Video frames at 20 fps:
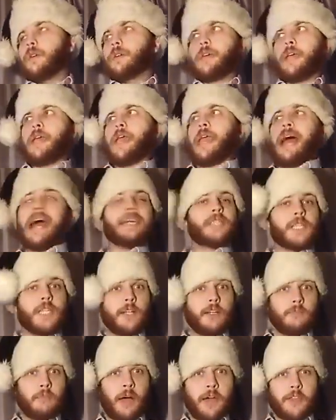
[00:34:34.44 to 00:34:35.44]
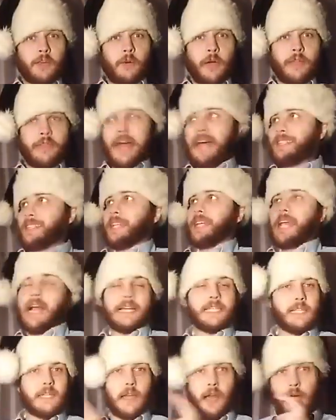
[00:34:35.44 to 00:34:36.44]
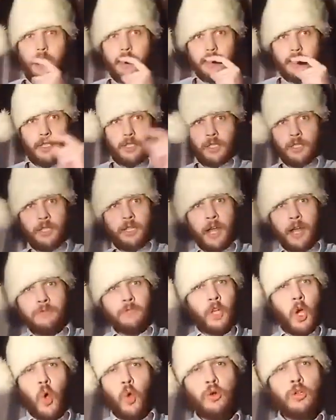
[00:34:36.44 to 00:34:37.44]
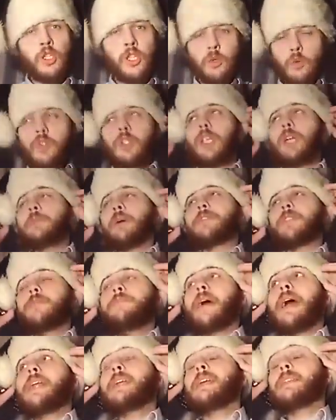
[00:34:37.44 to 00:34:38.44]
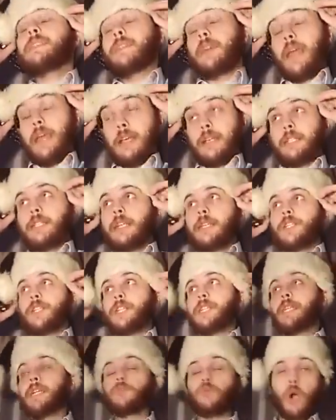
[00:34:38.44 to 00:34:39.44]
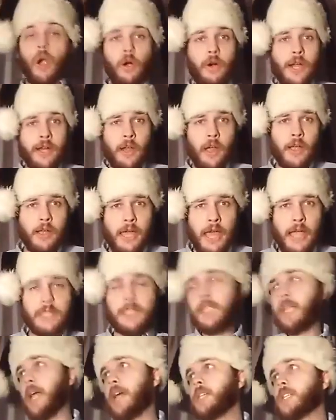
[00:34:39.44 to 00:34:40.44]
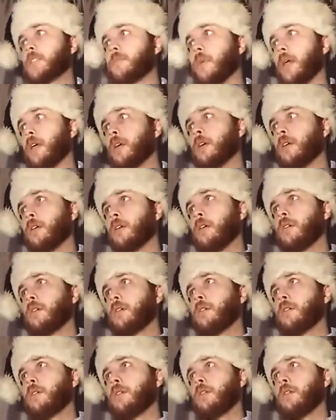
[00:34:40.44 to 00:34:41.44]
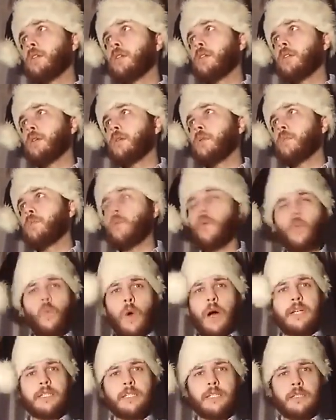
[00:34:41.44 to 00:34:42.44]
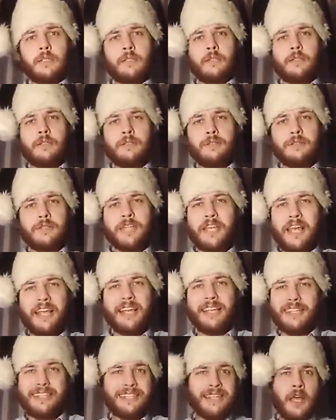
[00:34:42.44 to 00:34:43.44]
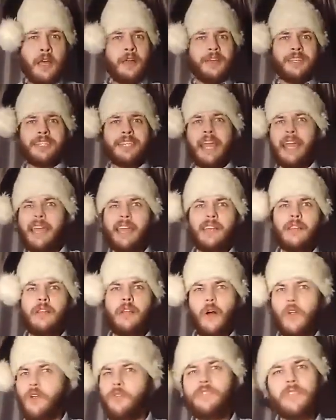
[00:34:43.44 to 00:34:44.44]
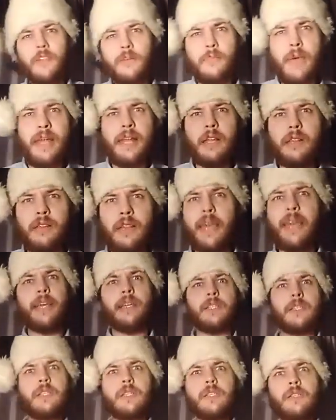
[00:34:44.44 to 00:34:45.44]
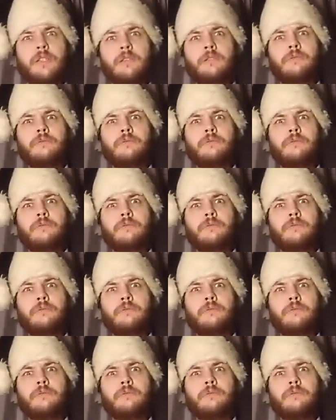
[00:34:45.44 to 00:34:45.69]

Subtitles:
He hasn't, by the way. That's a gaslight. He's just said, I've told you some of the many things that she did wrong in her case against me. But whilst saying none of the many things